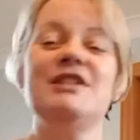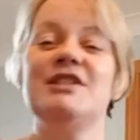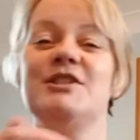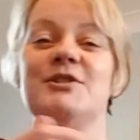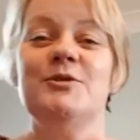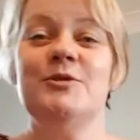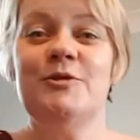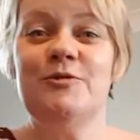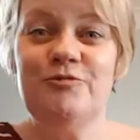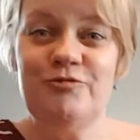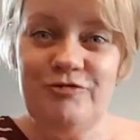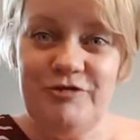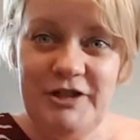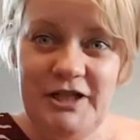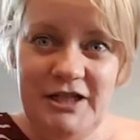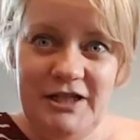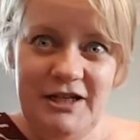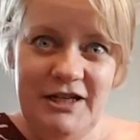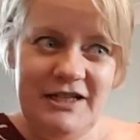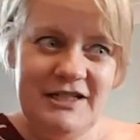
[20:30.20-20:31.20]
So
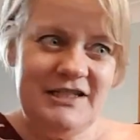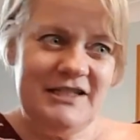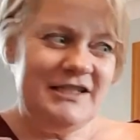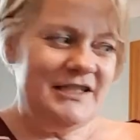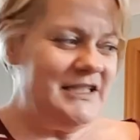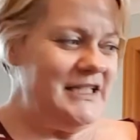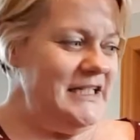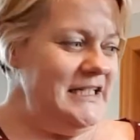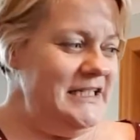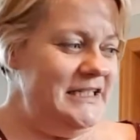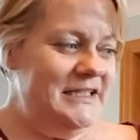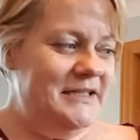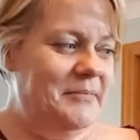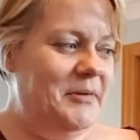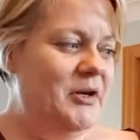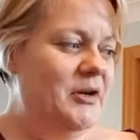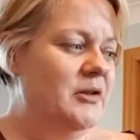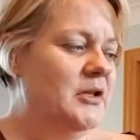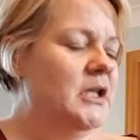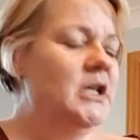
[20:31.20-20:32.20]
really excited
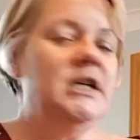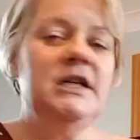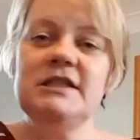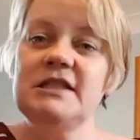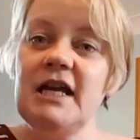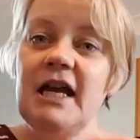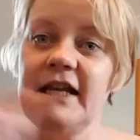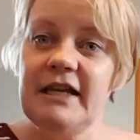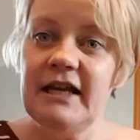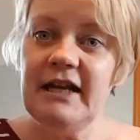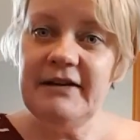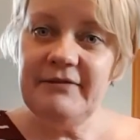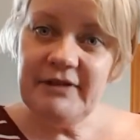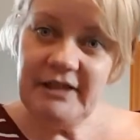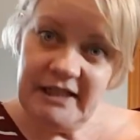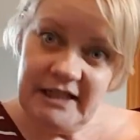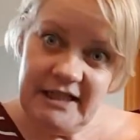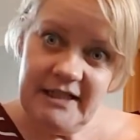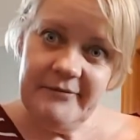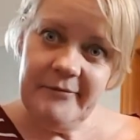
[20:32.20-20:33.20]
about that. And I've
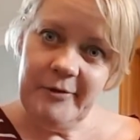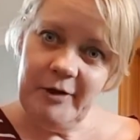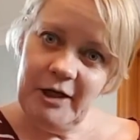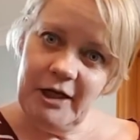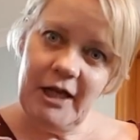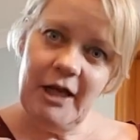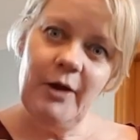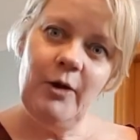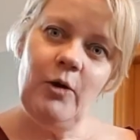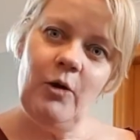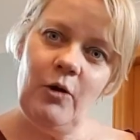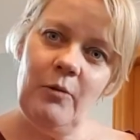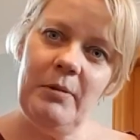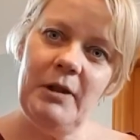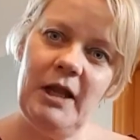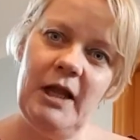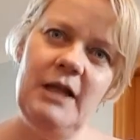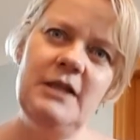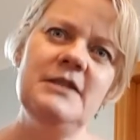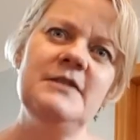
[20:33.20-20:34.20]
even now got
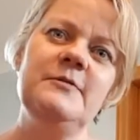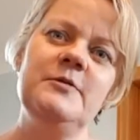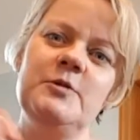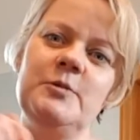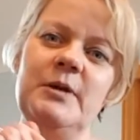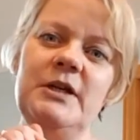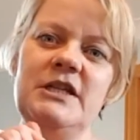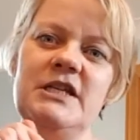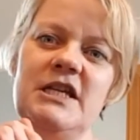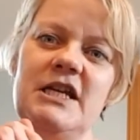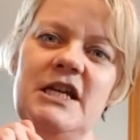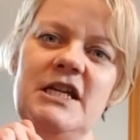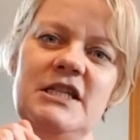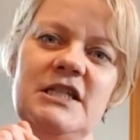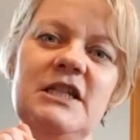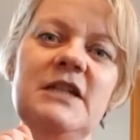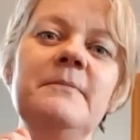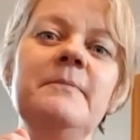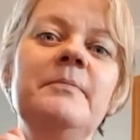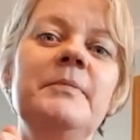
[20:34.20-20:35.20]
plans for
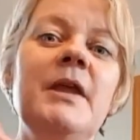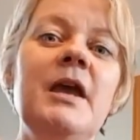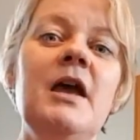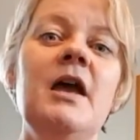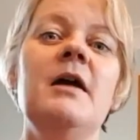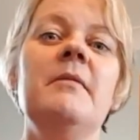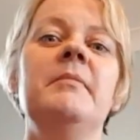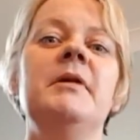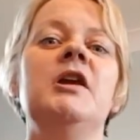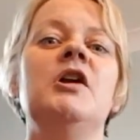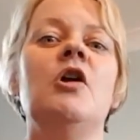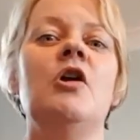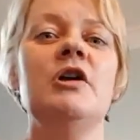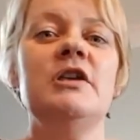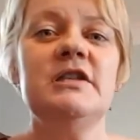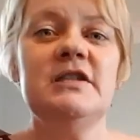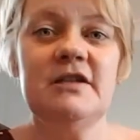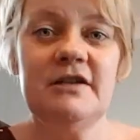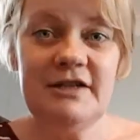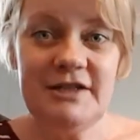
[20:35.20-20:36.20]
2018
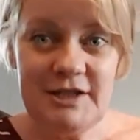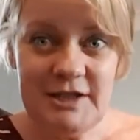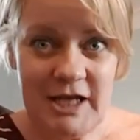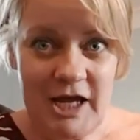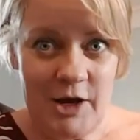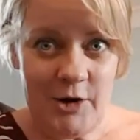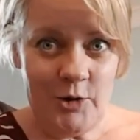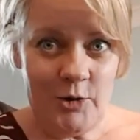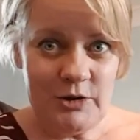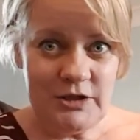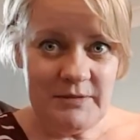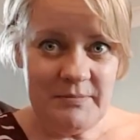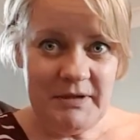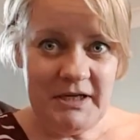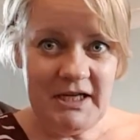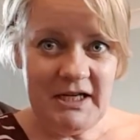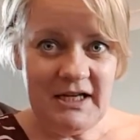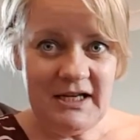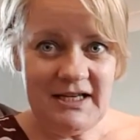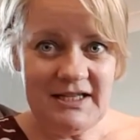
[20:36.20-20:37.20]
because there's now going to
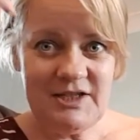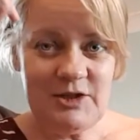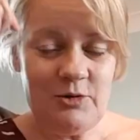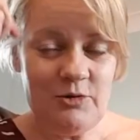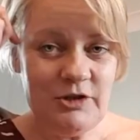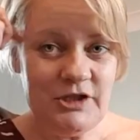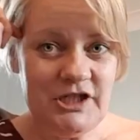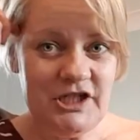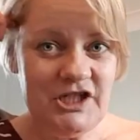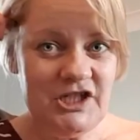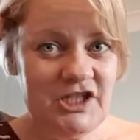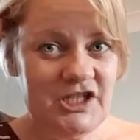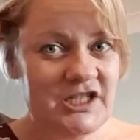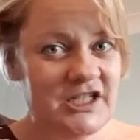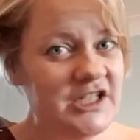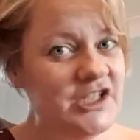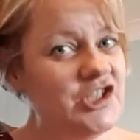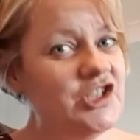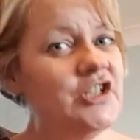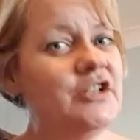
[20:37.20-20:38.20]
be a Scottish
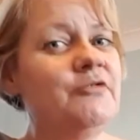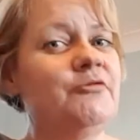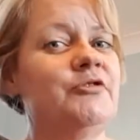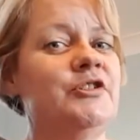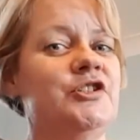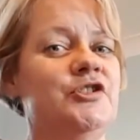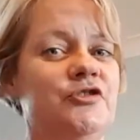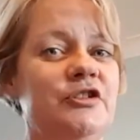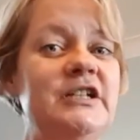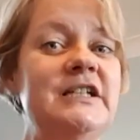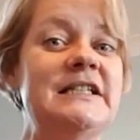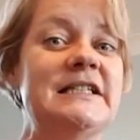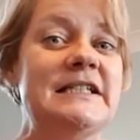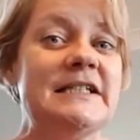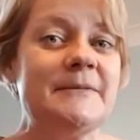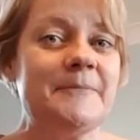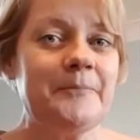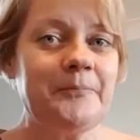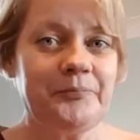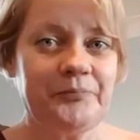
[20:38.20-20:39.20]
stitching retreat.
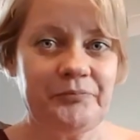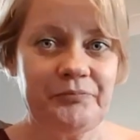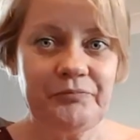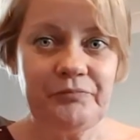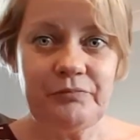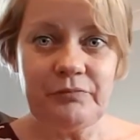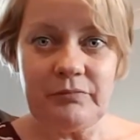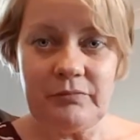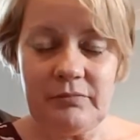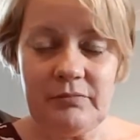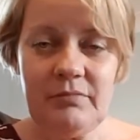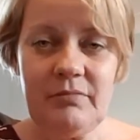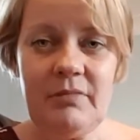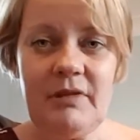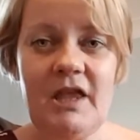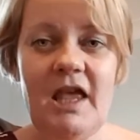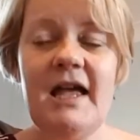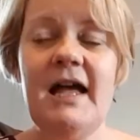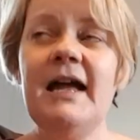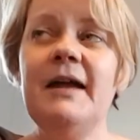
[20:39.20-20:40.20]

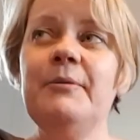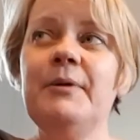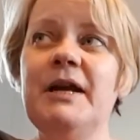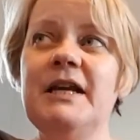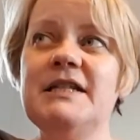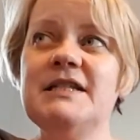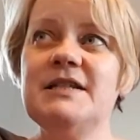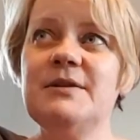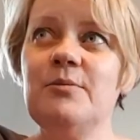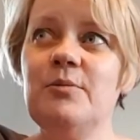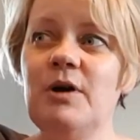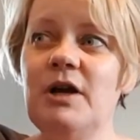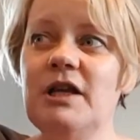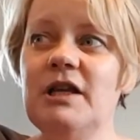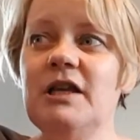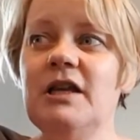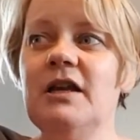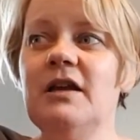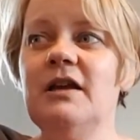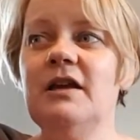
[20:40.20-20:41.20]
I went to
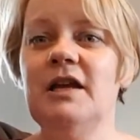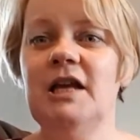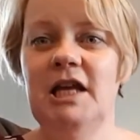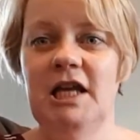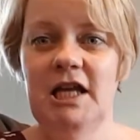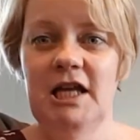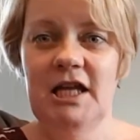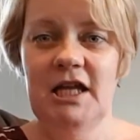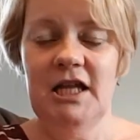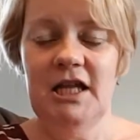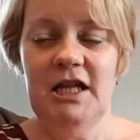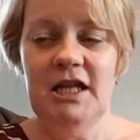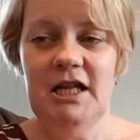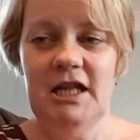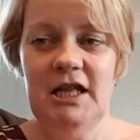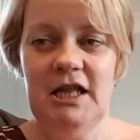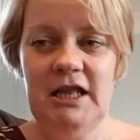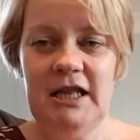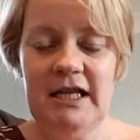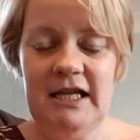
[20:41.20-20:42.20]
one
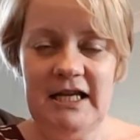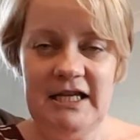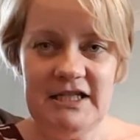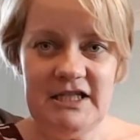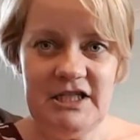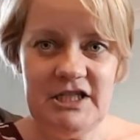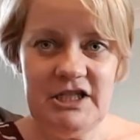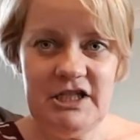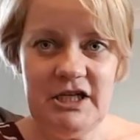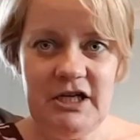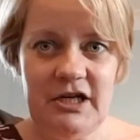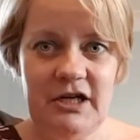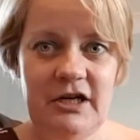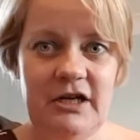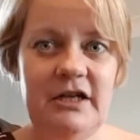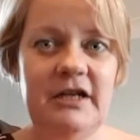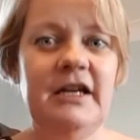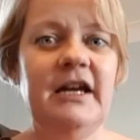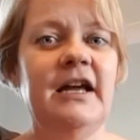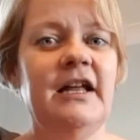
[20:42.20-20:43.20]
last year.
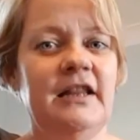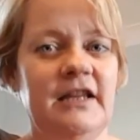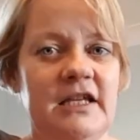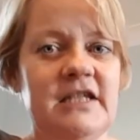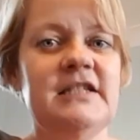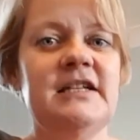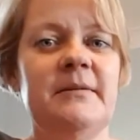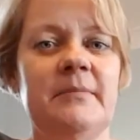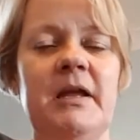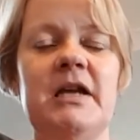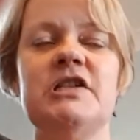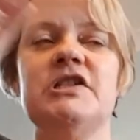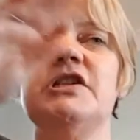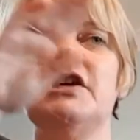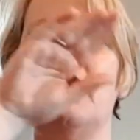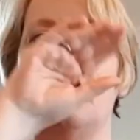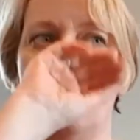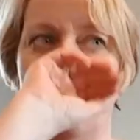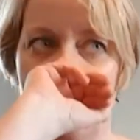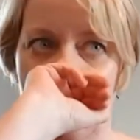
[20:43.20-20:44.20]
Yeah, this time last
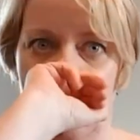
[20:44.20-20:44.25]
year.